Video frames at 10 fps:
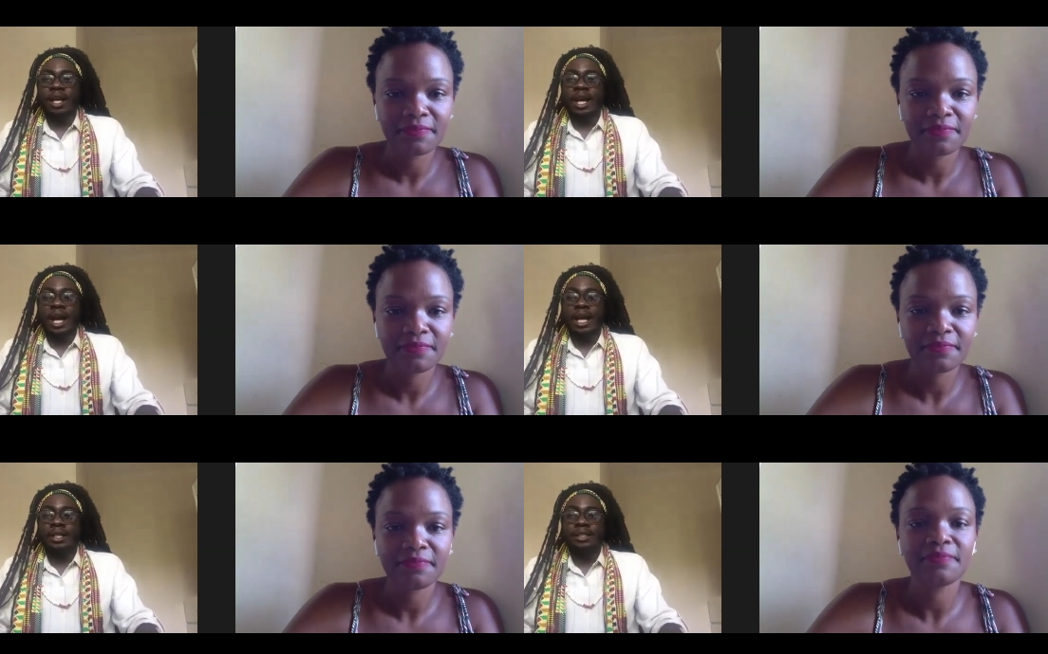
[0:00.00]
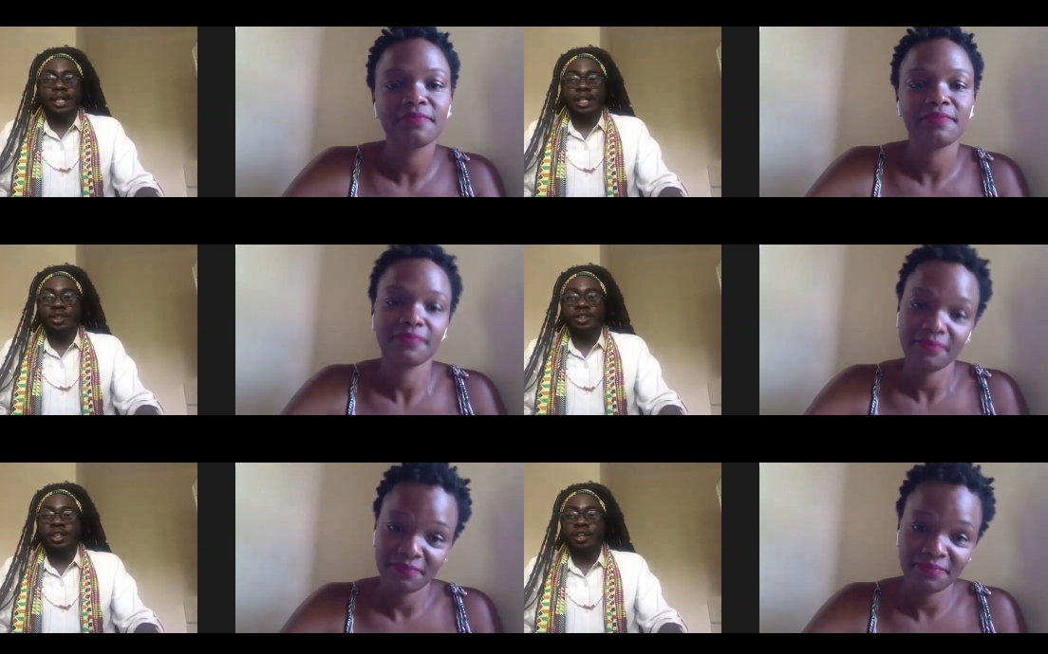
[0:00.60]
Speaker 1: And I
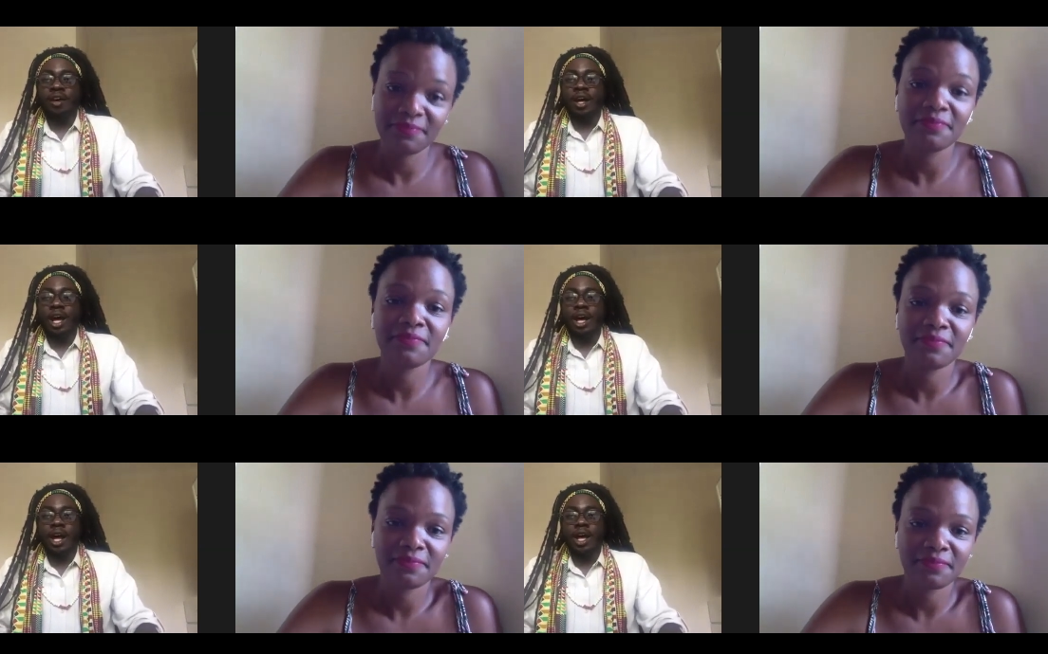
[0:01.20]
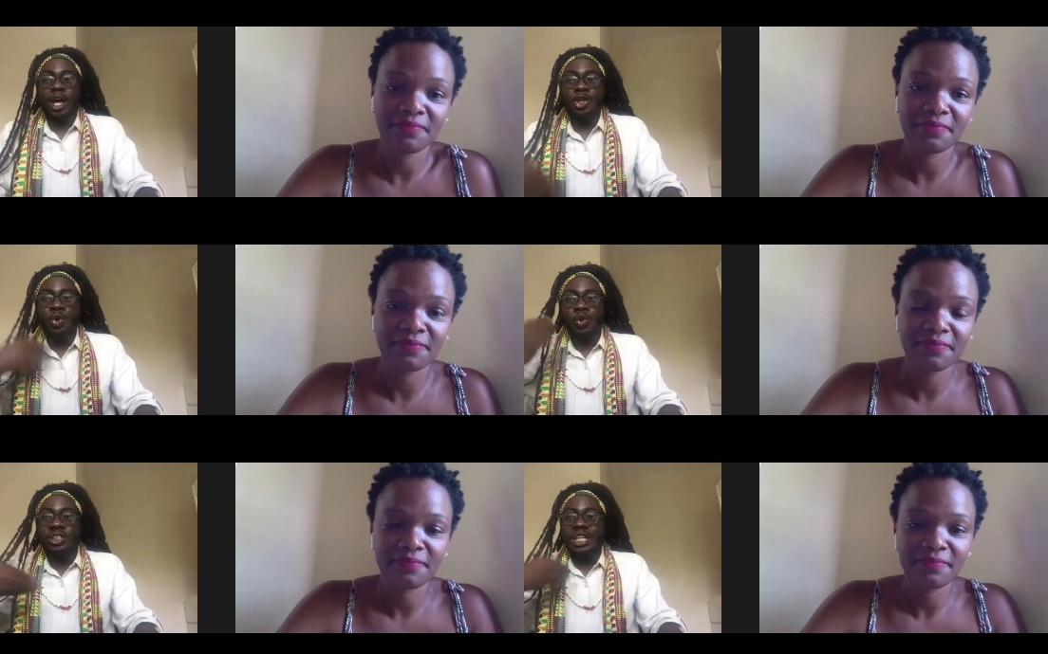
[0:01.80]
just never, I, I, I
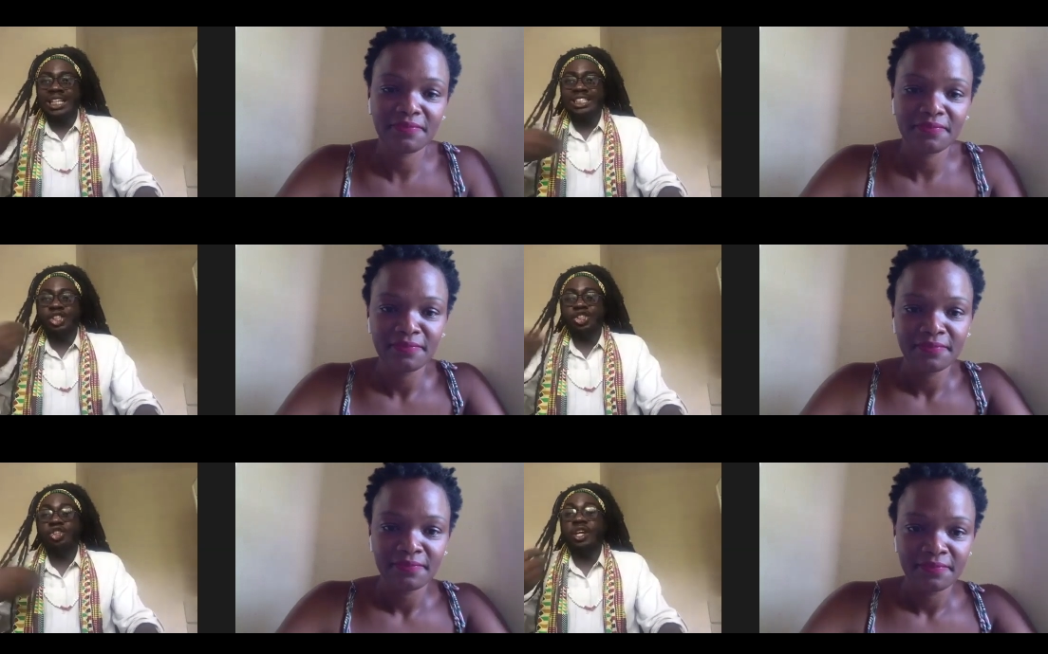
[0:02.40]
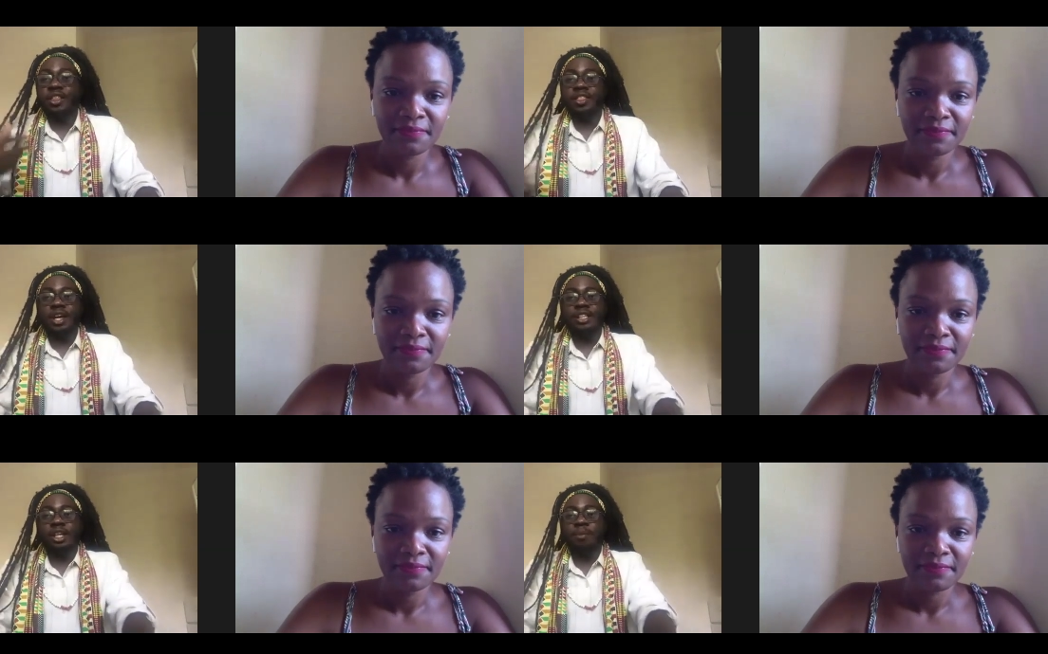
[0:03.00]
used that as a strength
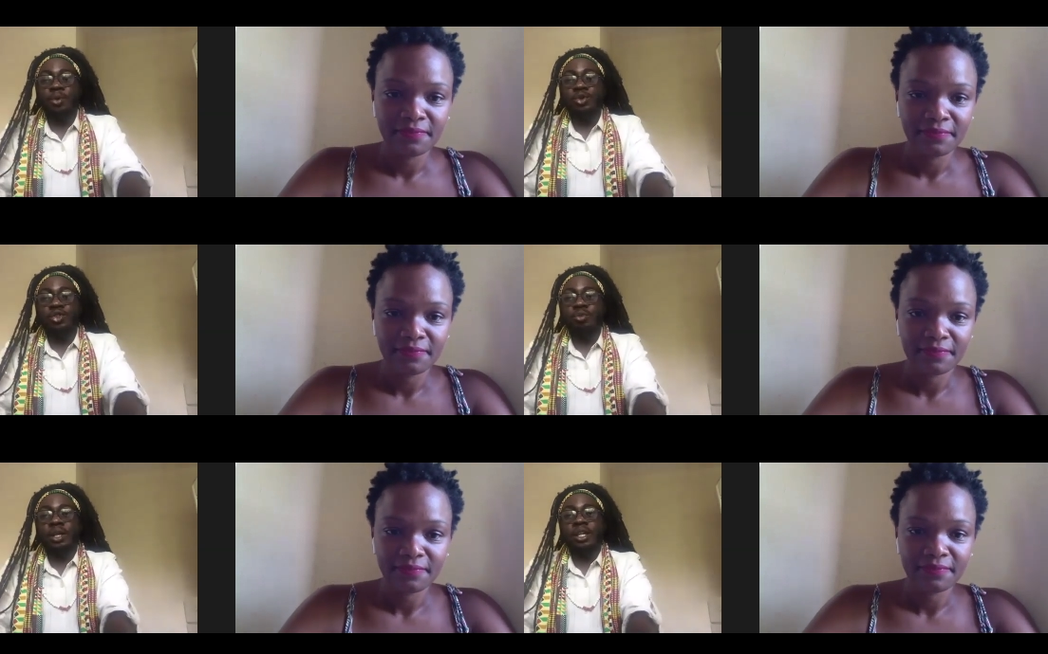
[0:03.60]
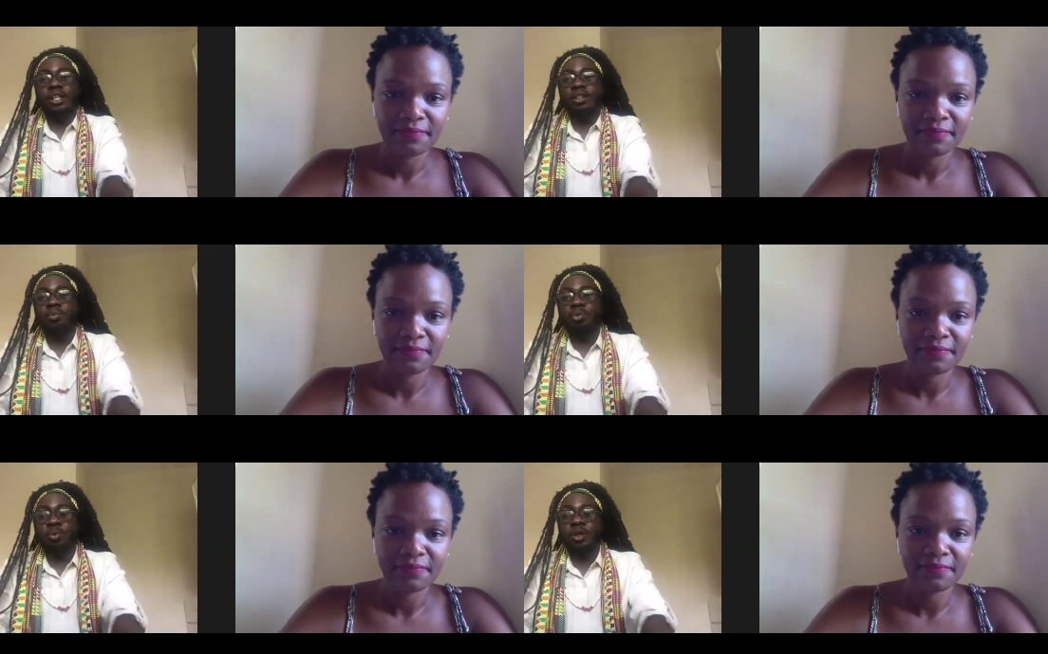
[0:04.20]
as opposed to making it
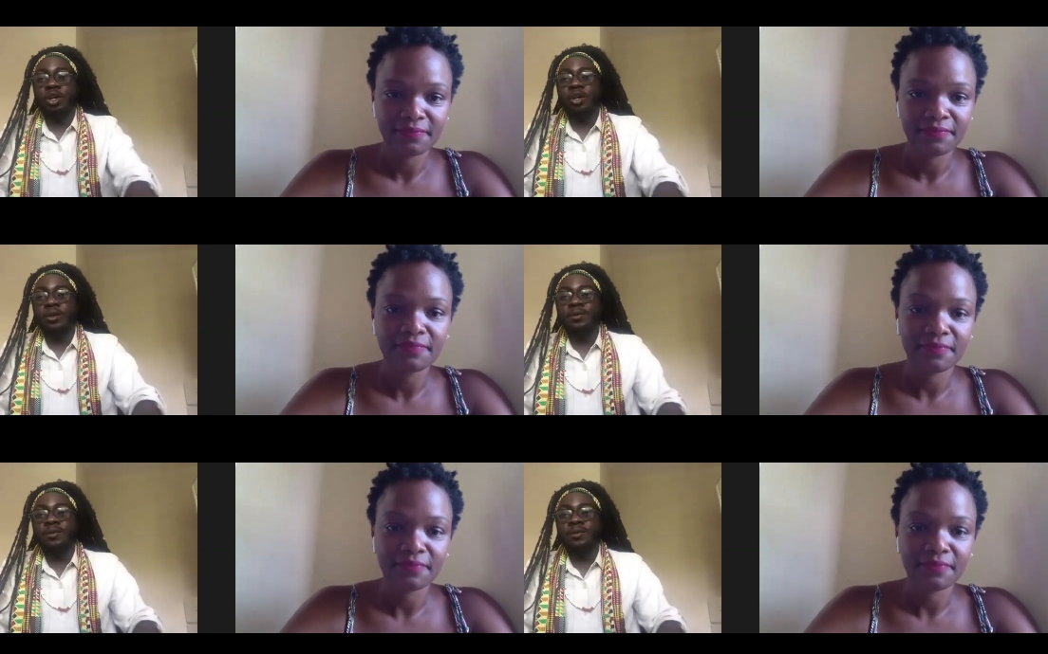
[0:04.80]
put me down.